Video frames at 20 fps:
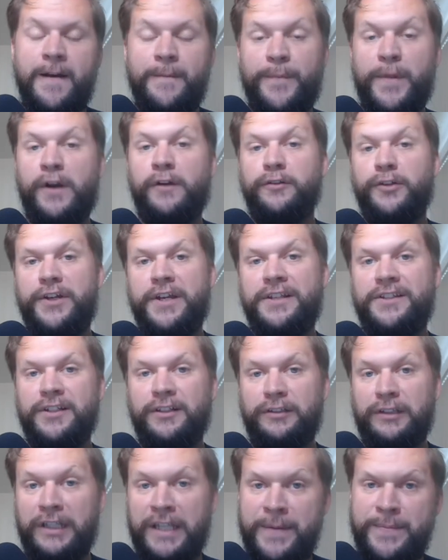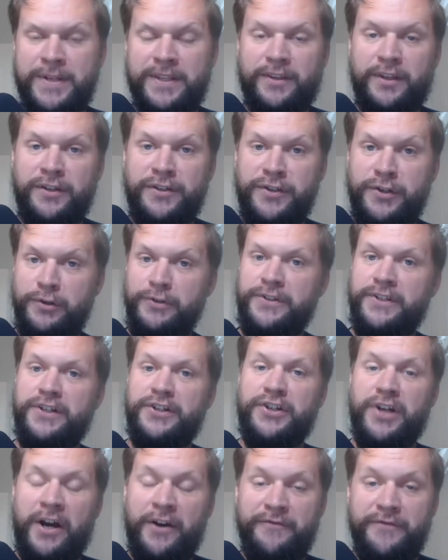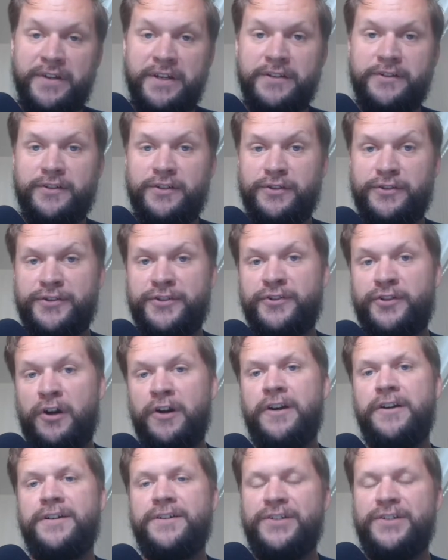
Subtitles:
They're looking to limit the usage of these to start,